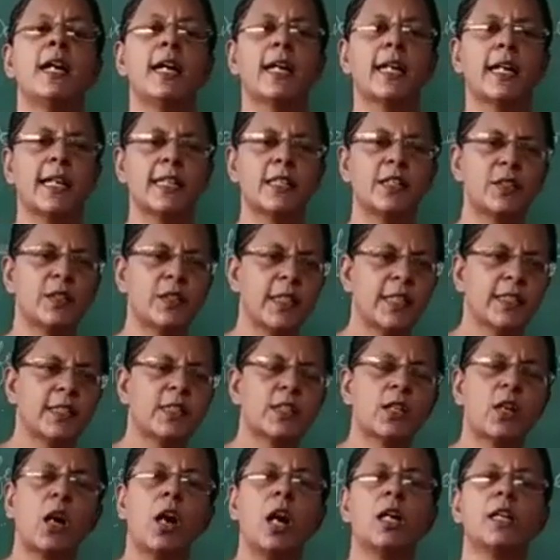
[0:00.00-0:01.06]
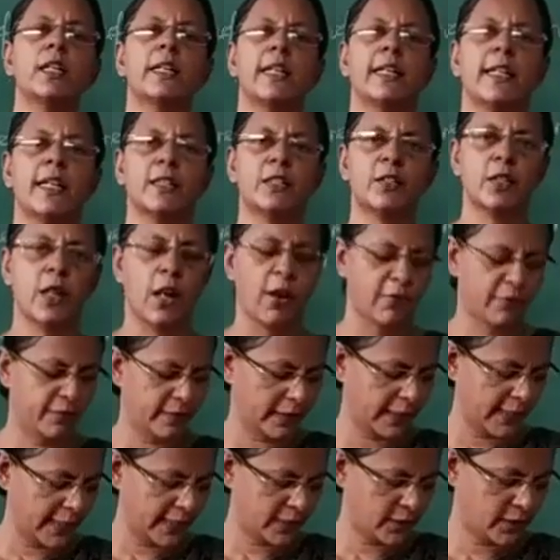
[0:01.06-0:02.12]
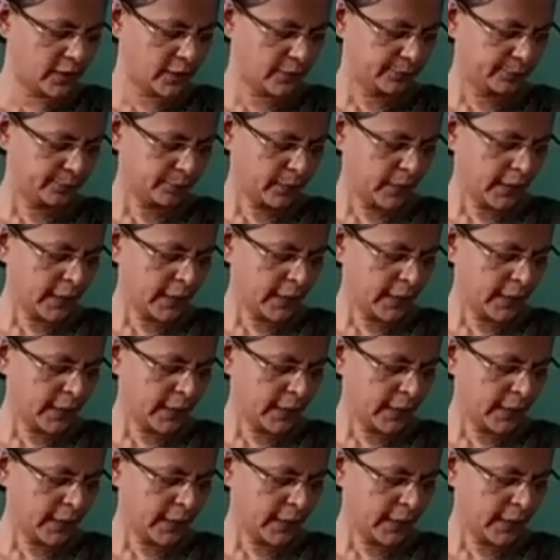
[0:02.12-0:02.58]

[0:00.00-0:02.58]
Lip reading: rest is called inertia of rest.